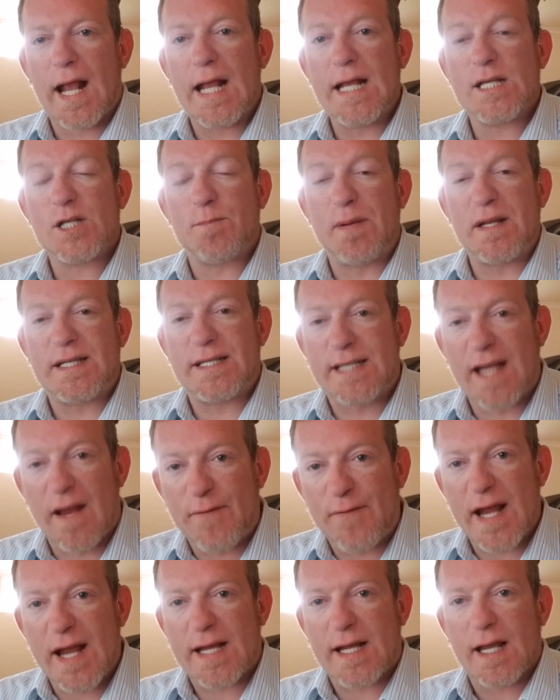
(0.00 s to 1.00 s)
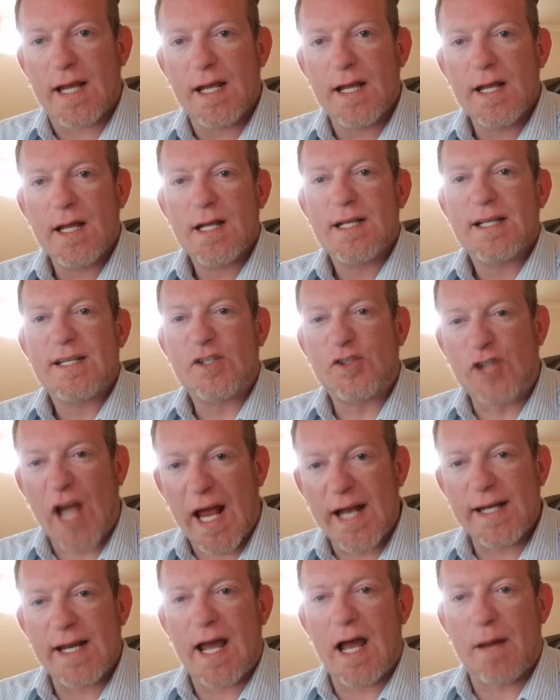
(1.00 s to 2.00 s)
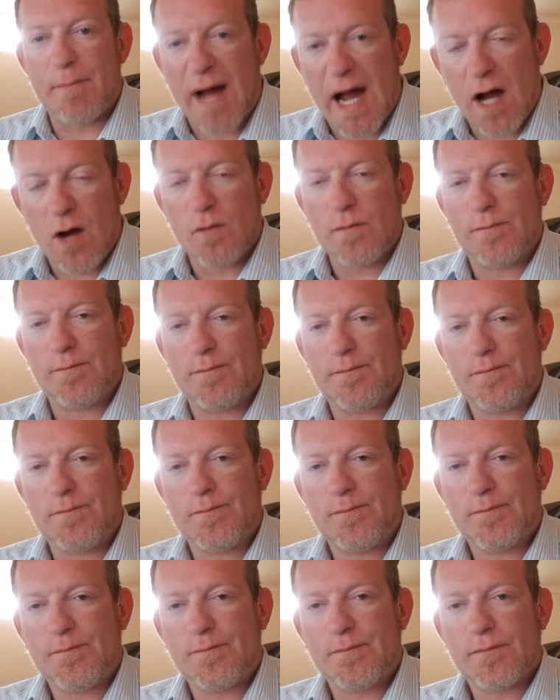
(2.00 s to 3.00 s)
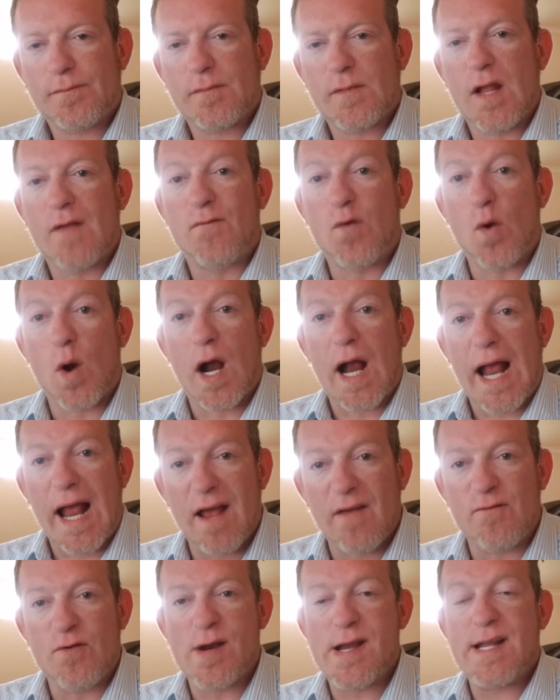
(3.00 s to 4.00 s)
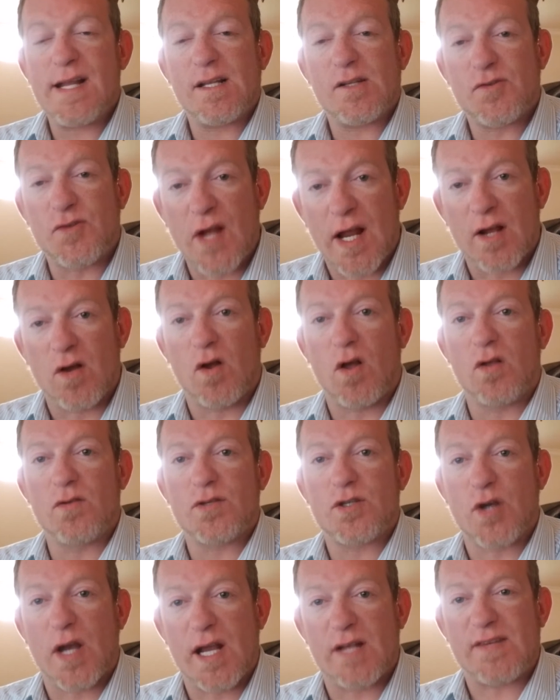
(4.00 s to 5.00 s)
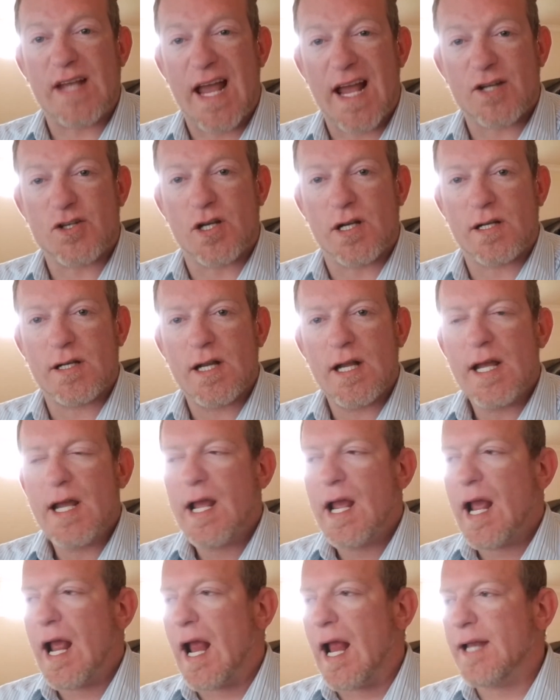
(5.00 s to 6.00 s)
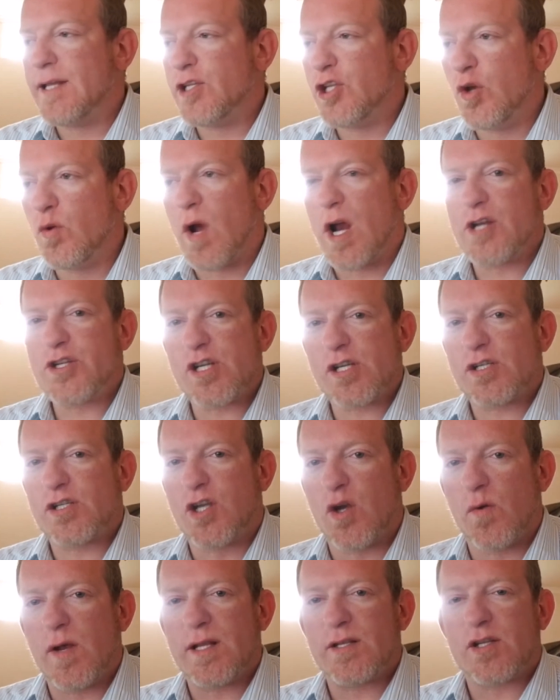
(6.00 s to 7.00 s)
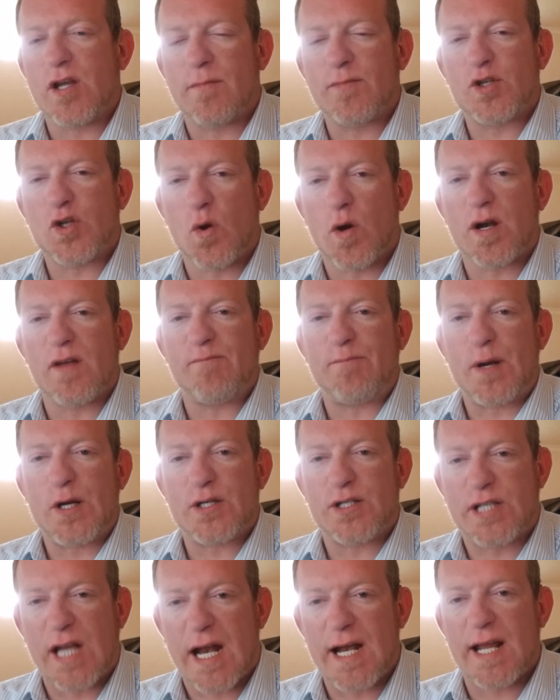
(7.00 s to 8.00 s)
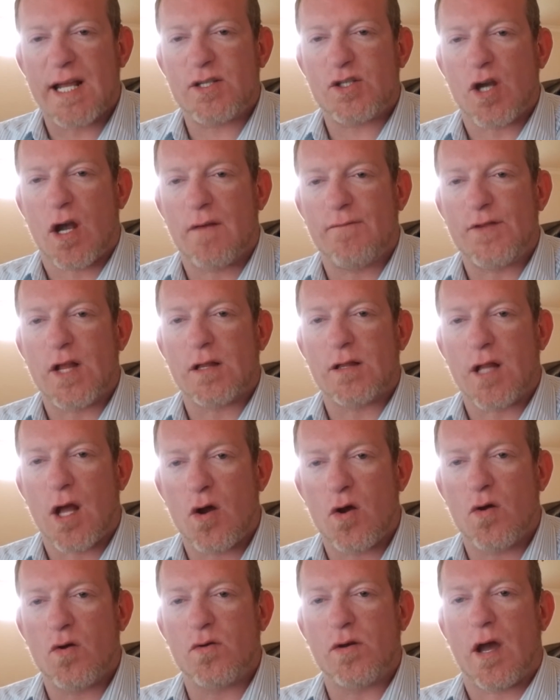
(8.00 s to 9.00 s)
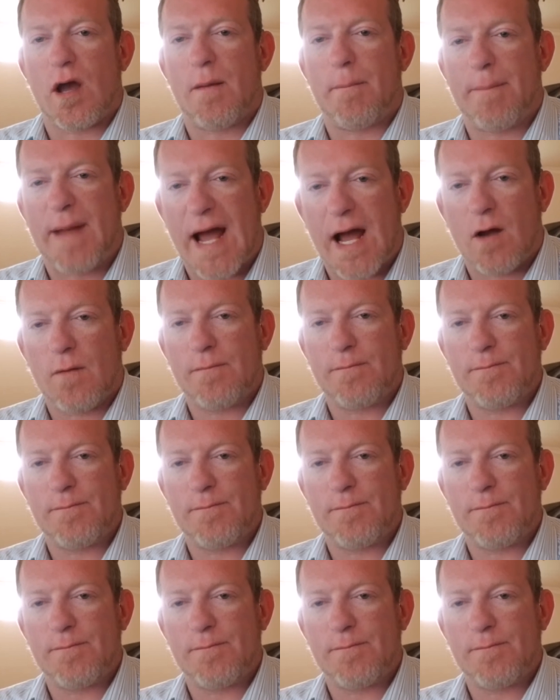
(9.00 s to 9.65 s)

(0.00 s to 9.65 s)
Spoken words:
specific set amount for every single transaction, and you are just doing some sort of percentage of the loan amount,